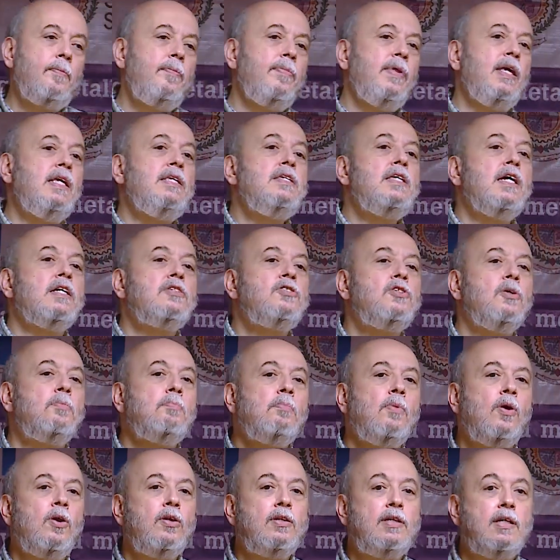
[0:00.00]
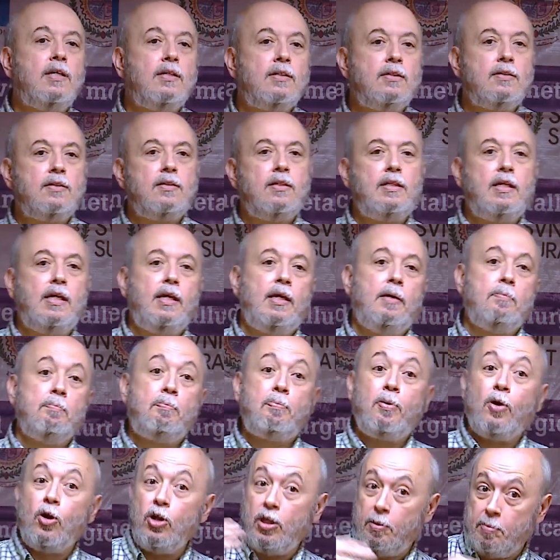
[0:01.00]
injection molding in
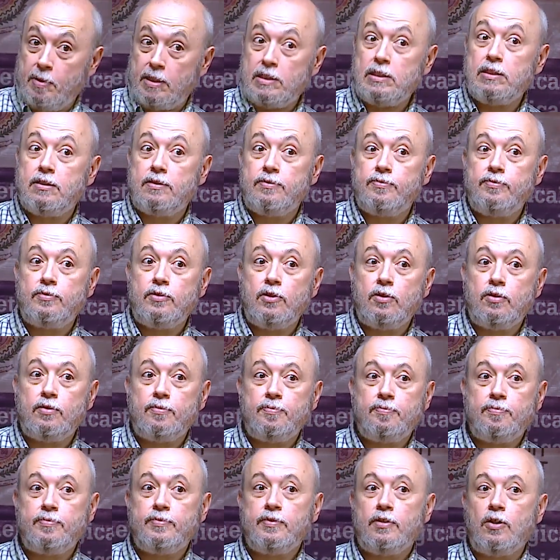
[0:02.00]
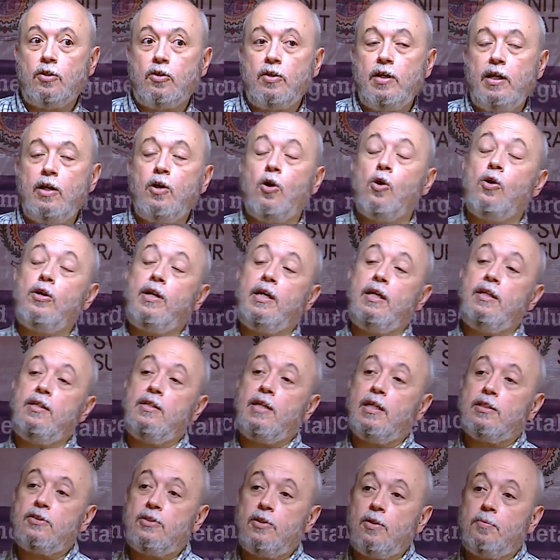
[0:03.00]
polymers, okay, or
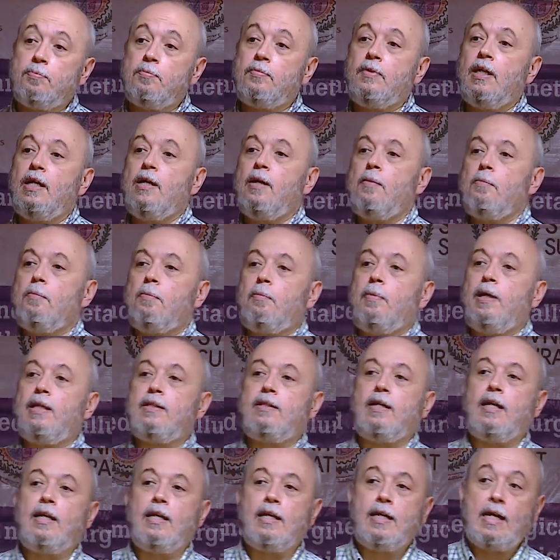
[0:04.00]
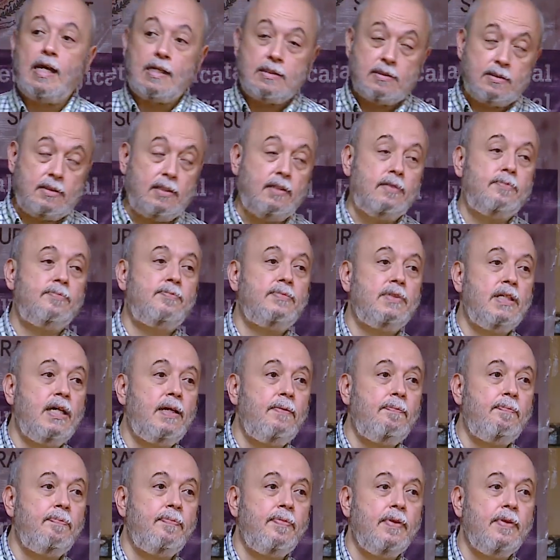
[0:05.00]
injection metal casting. Yeah.